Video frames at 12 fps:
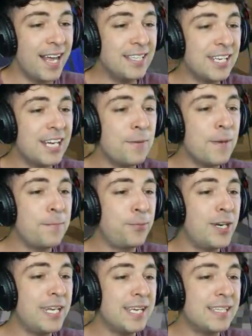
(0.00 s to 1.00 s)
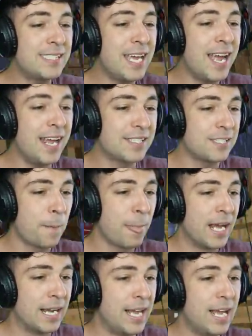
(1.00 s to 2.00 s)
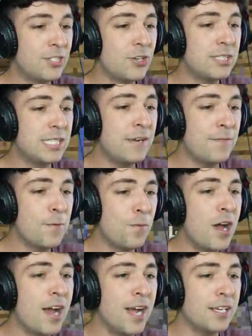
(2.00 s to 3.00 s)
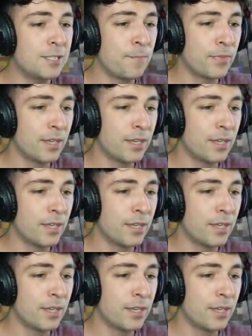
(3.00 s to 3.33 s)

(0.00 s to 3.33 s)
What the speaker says: It's gonna be pretty intense. Let's go see if it worked.